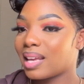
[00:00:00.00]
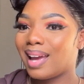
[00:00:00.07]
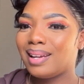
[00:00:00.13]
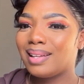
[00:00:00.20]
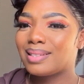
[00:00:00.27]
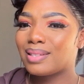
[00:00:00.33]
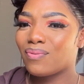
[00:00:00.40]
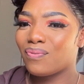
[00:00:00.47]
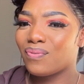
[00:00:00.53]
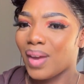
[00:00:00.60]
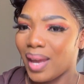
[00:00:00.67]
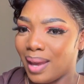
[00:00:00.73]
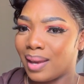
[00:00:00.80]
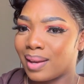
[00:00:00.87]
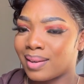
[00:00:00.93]
And it's
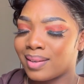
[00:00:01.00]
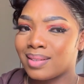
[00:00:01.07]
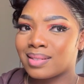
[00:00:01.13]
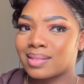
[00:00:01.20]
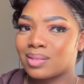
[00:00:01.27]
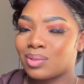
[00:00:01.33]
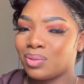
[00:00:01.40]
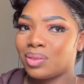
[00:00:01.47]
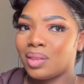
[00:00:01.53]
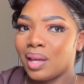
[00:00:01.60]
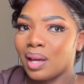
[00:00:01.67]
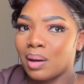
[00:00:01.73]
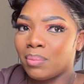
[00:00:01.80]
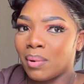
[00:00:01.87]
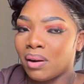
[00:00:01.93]
fair, because to
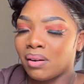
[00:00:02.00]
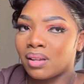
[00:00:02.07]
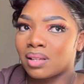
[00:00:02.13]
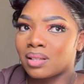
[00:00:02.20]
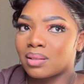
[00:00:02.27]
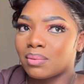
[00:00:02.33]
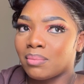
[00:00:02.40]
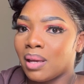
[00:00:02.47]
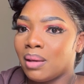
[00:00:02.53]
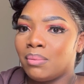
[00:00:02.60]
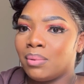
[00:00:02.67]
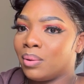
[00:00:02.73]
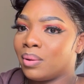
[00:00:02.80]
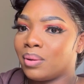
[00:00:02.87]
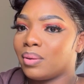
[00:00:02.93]
think about it,
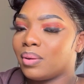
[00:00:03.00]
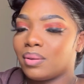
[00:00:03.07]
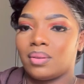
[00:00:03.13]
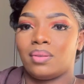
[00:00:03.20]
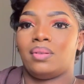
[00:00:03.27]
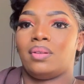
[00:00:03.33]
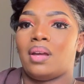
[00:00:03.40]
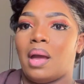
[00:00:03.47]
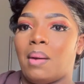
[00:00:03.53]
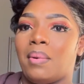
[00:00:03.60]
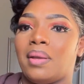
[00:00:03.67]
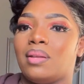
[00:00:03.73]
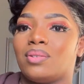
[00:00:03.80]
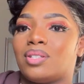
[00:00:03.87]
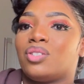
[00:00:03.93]
maybe
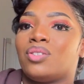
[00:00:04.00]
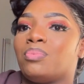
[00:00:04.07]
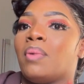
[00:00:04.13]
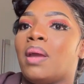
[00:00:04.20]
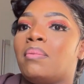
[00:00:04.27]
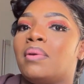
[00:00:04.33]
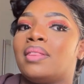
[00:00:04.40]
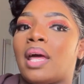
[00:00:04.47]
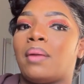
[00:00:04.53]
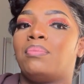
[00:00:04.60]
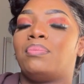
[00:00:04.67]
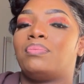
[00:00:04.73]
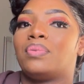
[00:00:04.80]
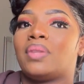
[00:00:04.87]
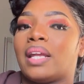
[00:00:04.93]

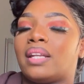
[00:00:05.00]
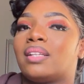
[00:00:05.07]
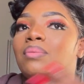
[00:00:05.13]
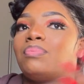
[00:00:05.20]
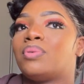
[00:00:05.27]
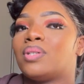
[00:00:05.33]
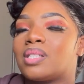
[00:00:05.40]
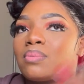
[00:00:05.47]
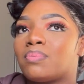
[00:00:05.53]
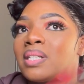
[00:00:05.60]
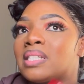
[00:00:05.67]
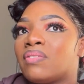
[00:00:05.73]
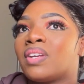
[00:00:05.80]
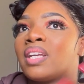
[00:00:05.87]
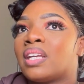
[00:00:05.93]
that
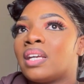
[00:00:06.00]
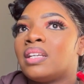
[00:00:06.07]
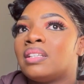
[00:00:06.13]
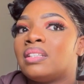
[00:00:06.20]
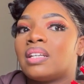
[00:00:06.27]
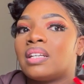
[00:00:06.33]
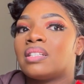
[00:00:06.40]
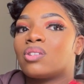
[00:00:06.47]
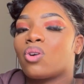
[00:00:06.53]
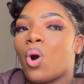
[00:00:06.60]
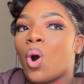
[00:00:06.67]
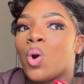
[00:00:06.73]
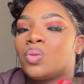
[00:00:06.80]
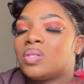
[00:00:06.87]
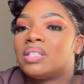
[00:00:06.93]
specific kid is
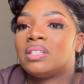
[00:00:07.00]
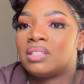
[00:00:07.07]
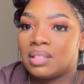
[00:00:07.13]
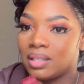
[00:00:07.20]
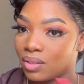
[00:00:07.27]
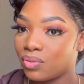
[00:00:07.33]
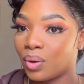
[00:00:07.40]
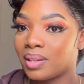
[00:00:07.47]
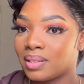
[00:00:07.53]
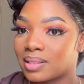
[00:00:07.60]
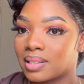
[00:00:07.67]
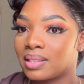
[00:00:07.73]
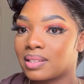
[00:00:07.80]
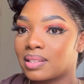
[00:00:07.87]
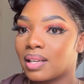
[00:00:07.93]
OCD, for
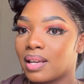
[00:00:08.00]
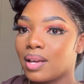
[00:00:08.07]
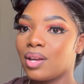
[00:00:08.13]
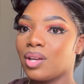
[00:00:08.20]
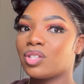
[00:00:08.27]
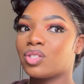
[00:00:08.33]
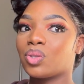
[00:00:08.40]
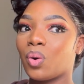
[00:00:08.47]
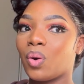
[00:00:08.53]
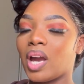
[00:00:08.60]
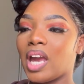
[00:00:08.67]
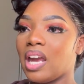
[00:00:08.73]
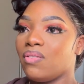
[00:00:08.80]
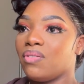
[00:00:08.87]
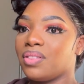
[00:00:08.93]
instance. So
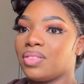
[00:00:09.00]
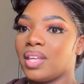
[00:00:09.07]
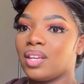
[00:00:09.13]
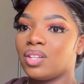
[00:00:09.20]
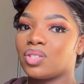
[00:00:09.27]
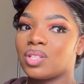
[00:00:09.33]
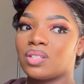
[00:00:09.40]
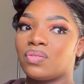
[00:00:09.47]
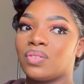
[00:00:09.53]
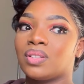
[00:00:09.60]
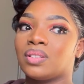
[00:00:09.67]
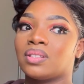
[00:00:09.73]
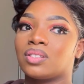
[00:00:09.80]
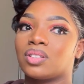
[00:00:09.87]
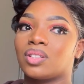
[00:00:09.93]
everything just
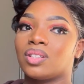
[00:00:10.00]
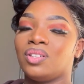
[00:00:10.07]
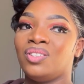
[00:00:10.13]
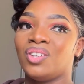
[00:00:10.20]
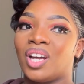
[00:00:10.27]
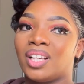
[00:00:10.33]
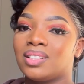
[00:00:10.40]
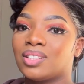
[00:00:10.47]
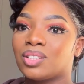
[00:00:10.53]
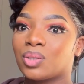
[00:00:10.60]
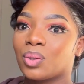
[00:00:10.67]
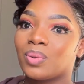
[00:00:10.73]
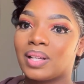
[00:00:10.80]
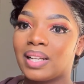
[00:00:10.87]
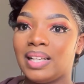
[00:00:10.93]
feels not
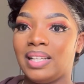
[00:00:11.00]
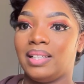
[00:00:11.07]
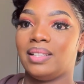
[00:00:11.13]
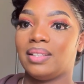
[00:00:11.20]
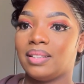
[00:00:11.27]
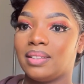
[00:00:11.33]
so clean.